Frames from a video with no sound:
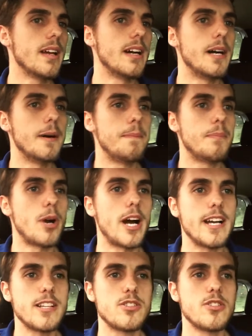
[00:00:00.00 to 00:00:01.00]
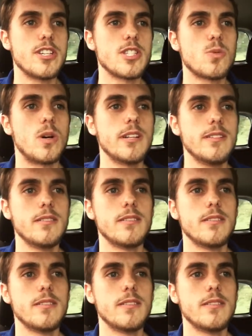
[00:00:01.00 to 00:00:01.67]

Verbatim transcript: uh, prior to this one.